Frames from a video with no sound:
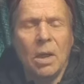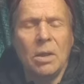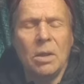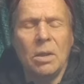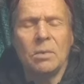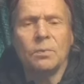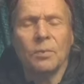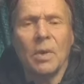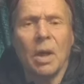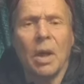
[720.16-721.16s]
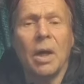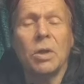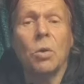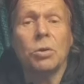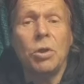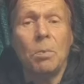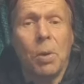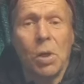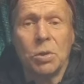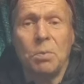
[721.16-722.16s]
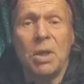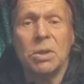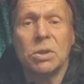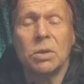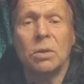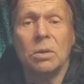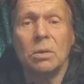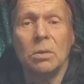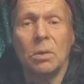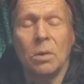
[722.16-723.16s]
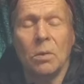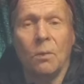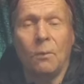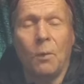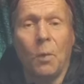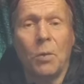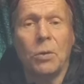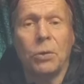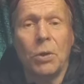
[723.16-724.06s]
And I got an apartment for